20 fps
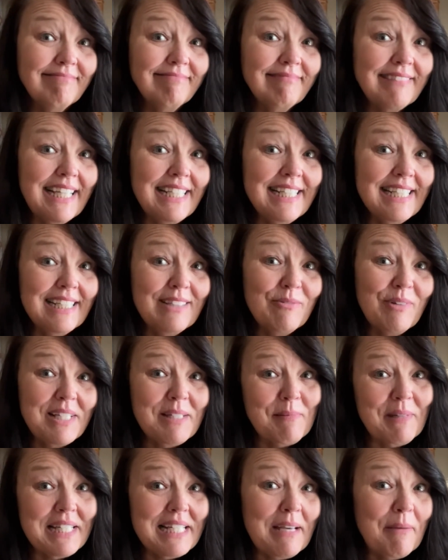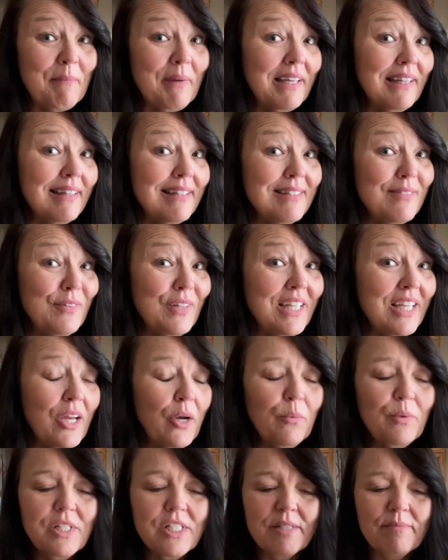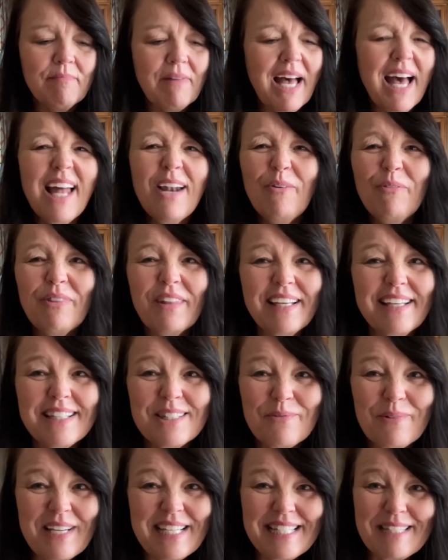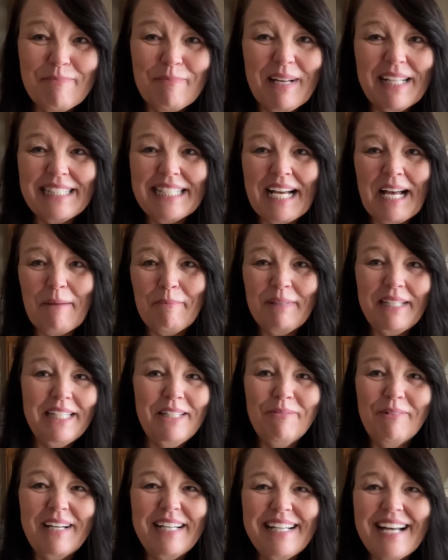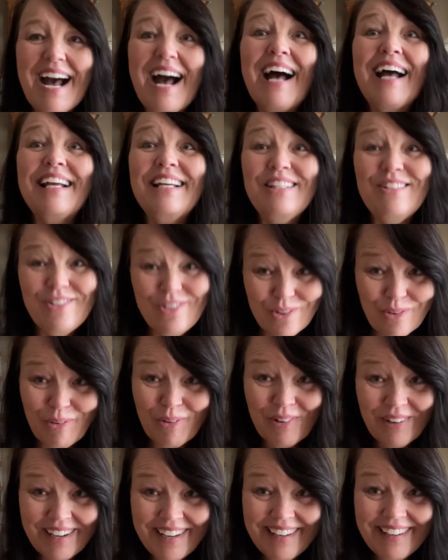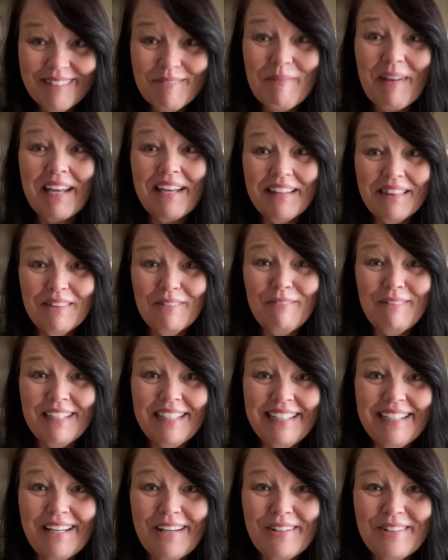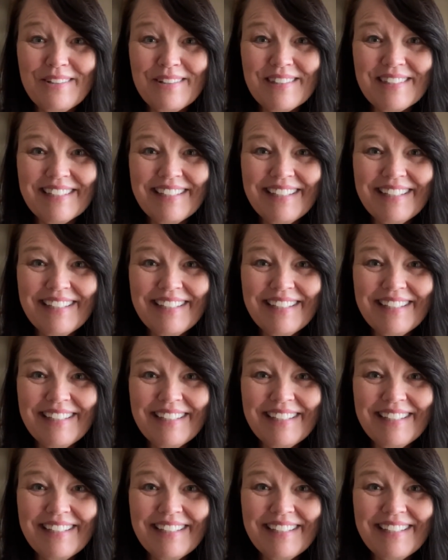didn't waste my time making this video, which I don't think it's wasting my time anyway. I enjoy making the videos.